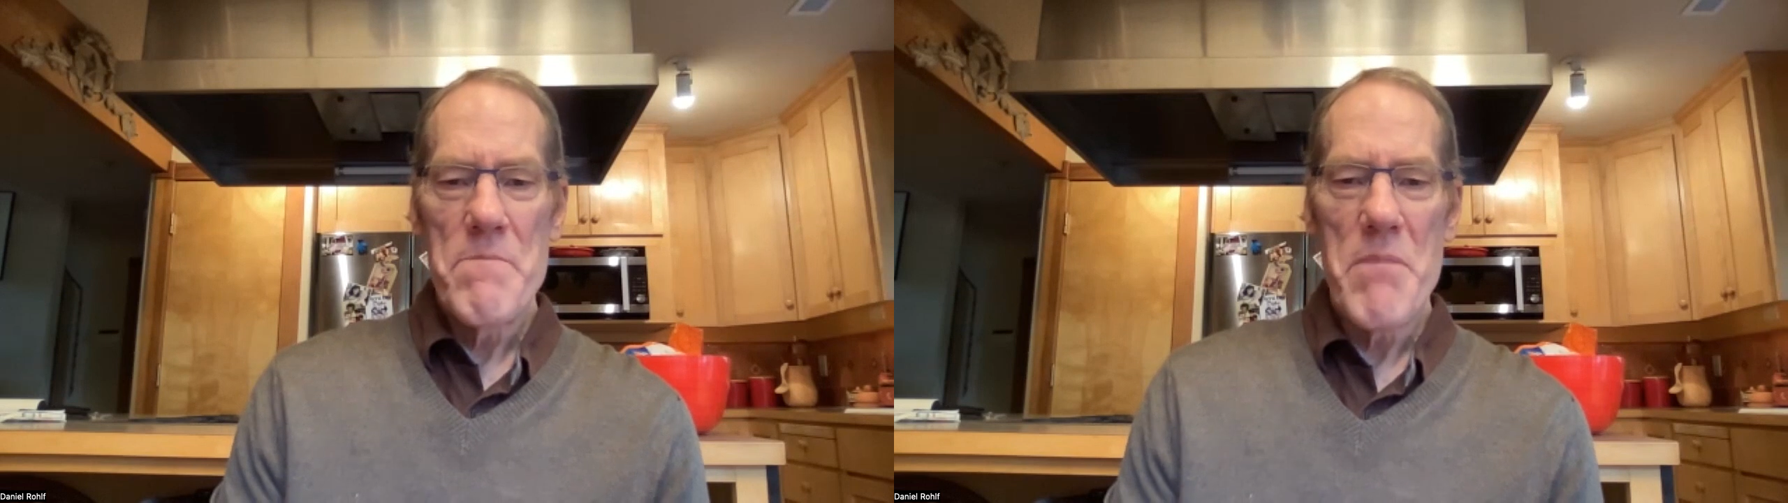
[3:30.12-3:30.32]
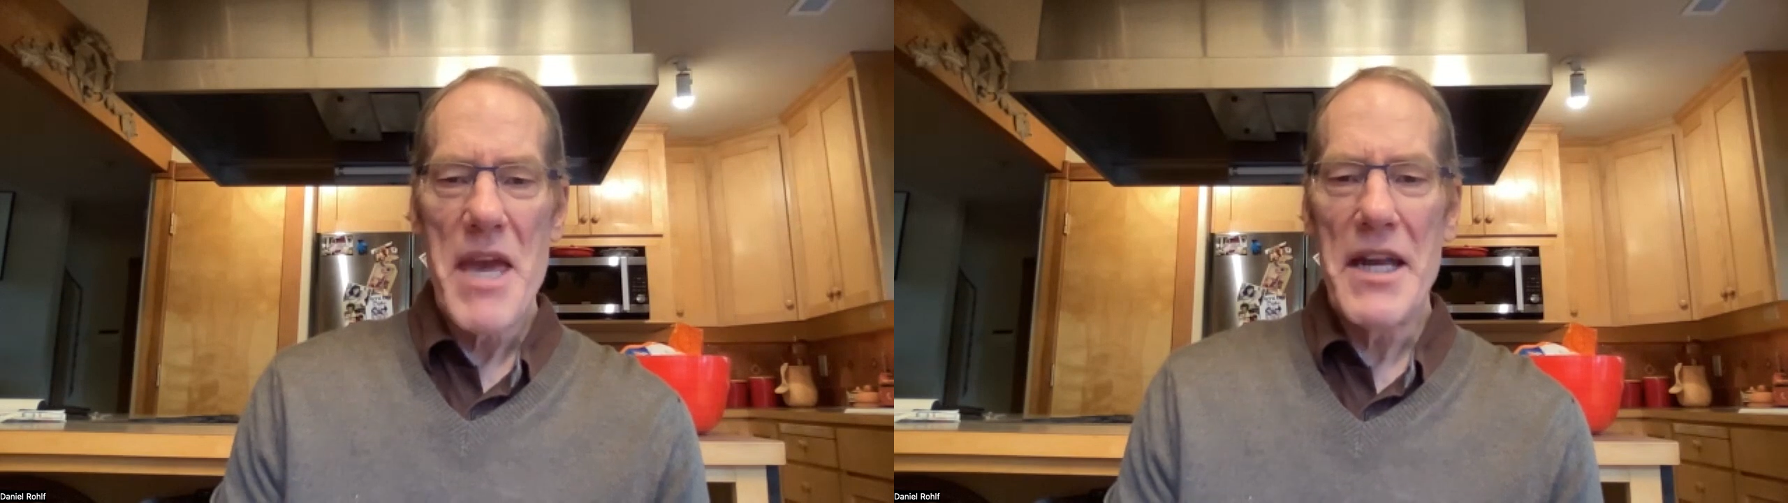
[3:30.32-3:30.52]

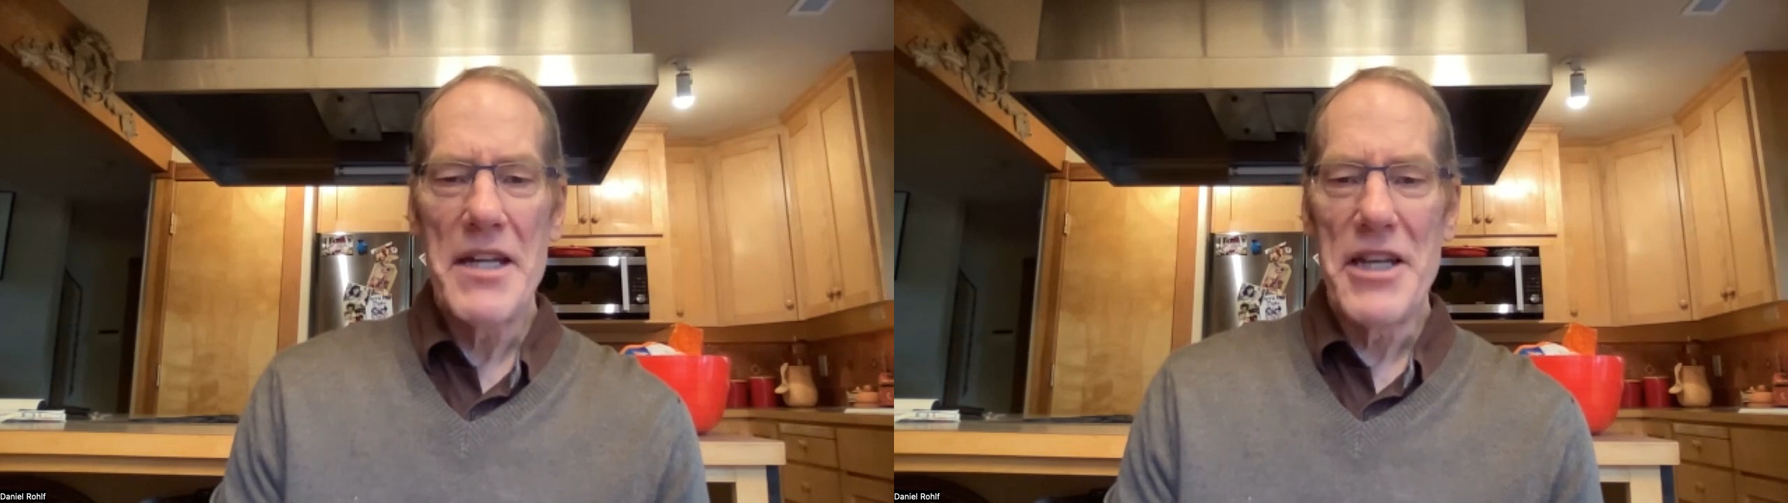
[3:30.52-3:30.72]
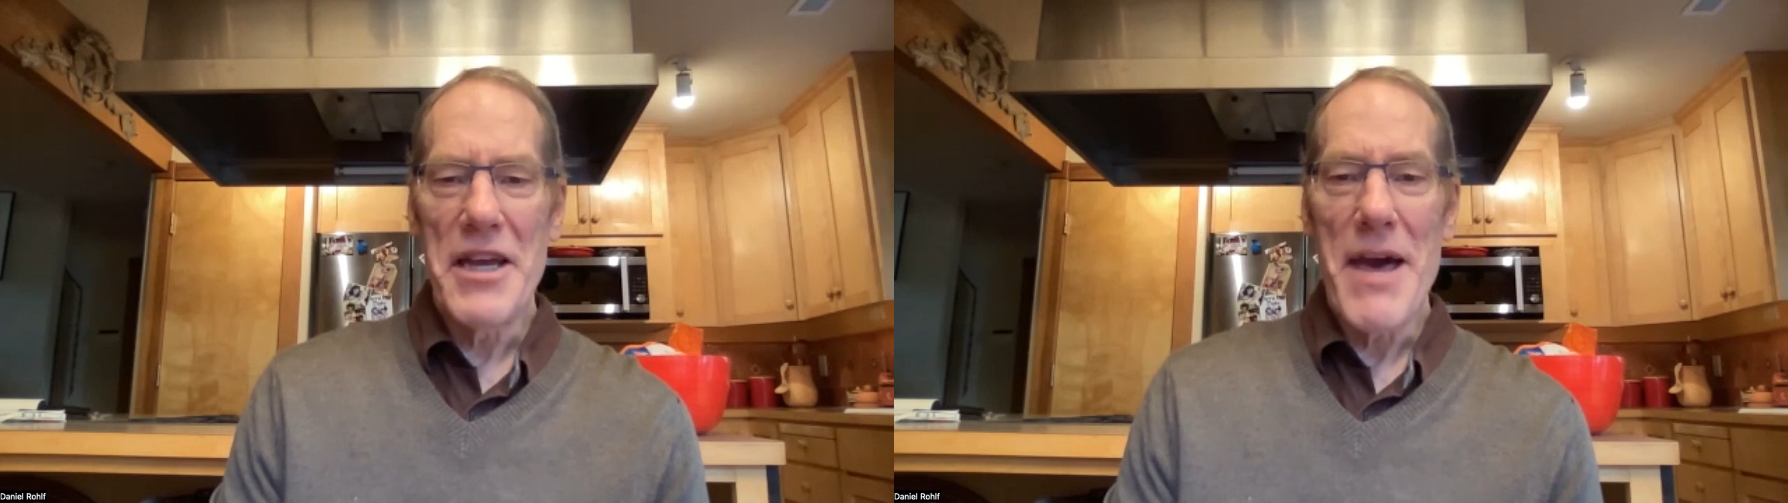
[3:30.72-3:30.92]

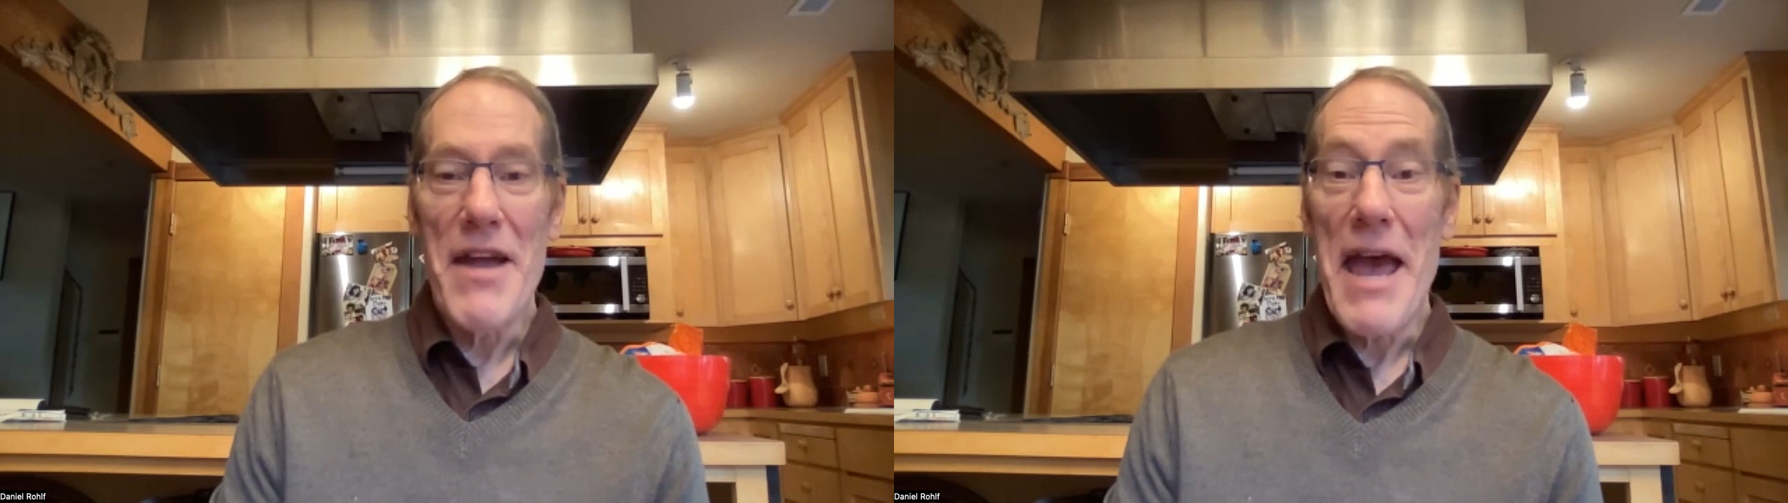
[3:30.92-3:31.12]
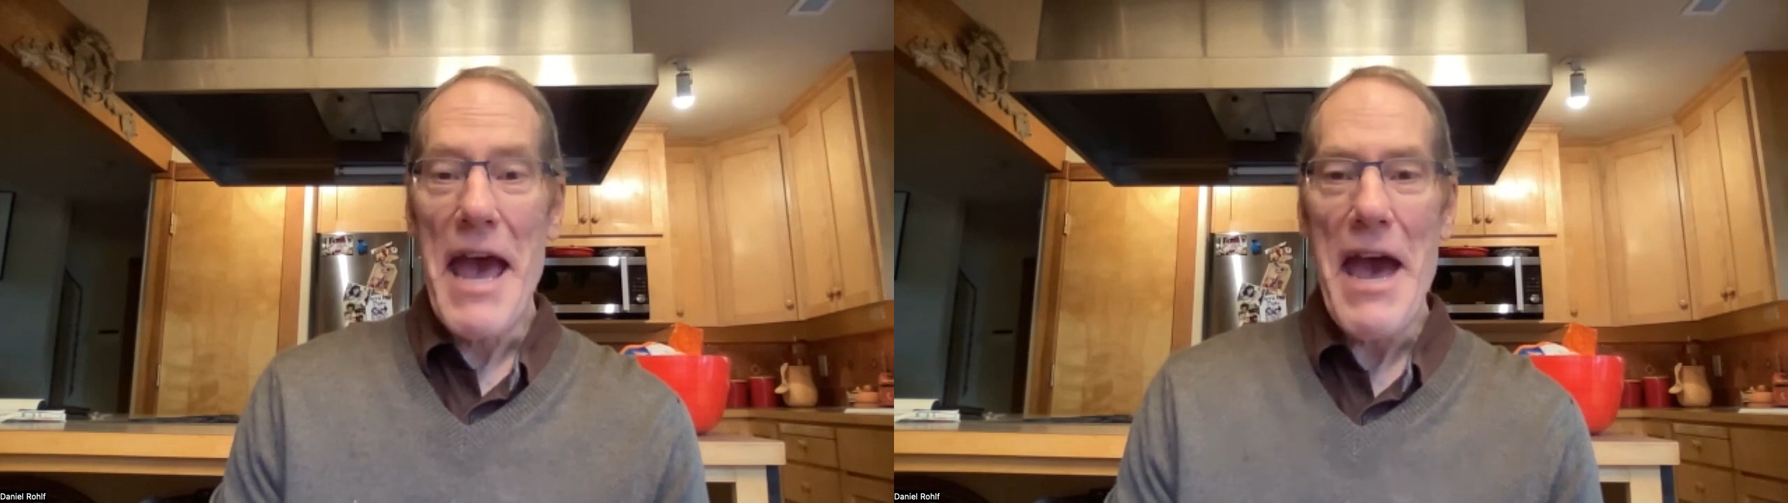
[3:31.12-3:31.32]
managing
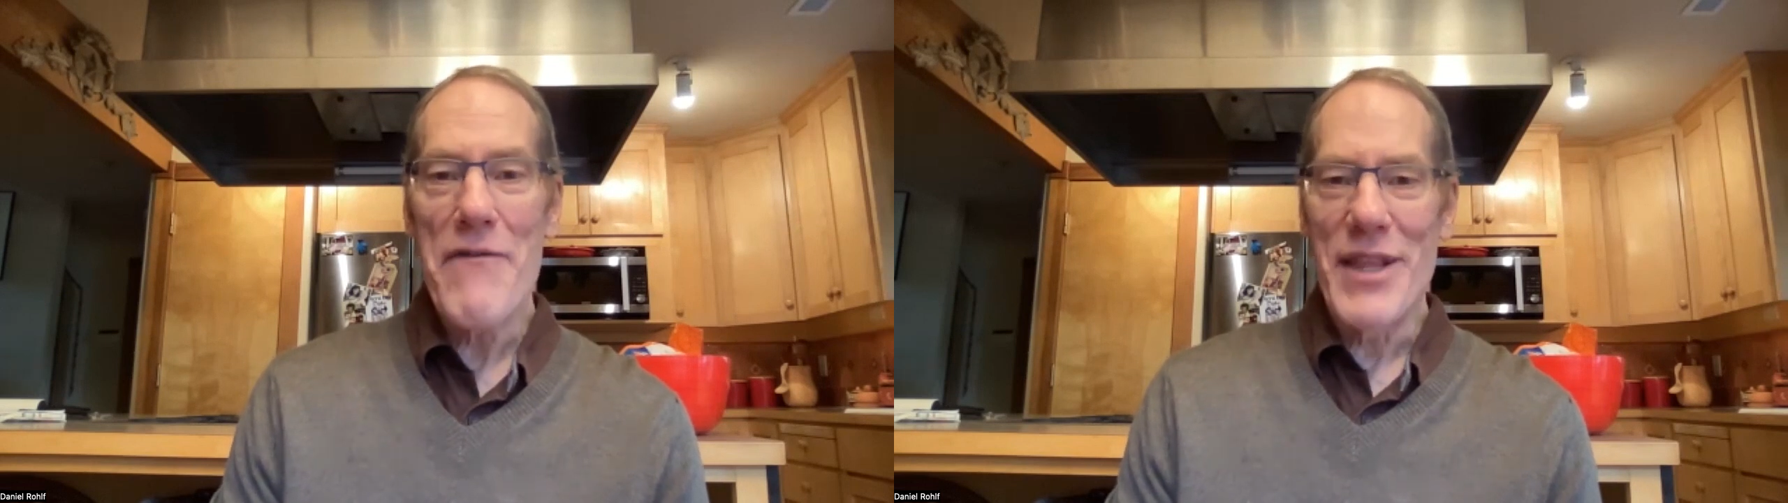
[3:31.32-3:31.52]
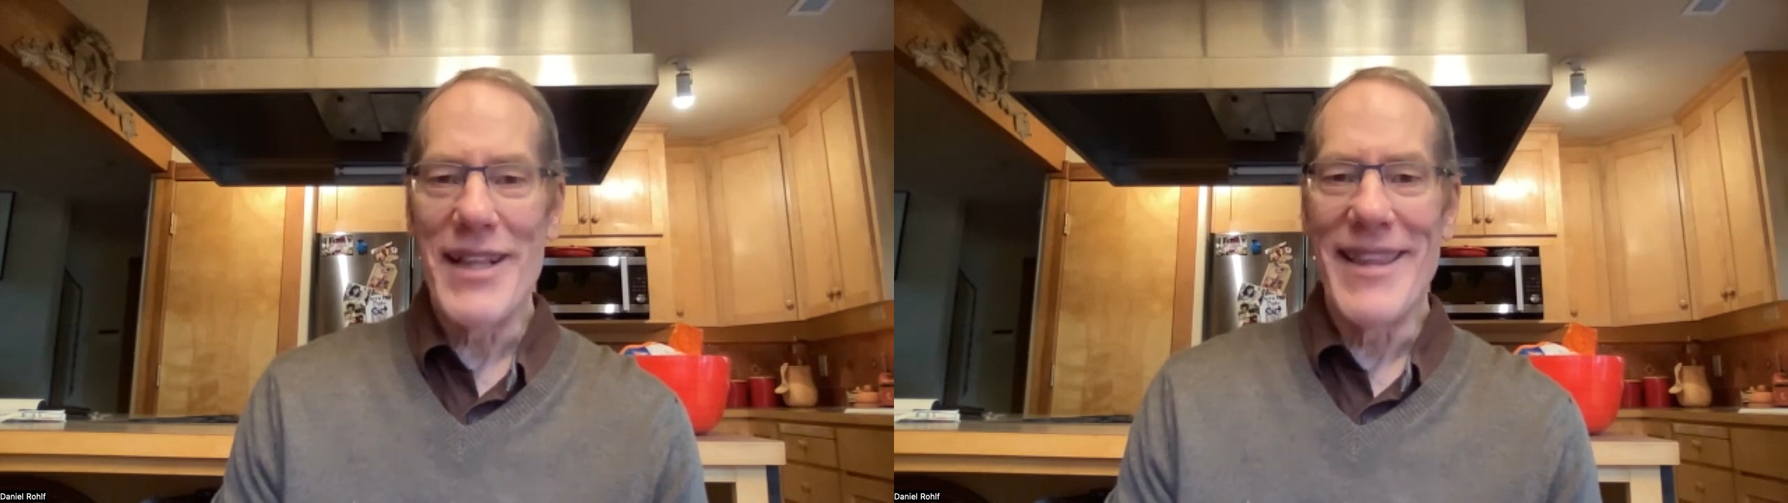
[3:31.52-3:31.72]
about half the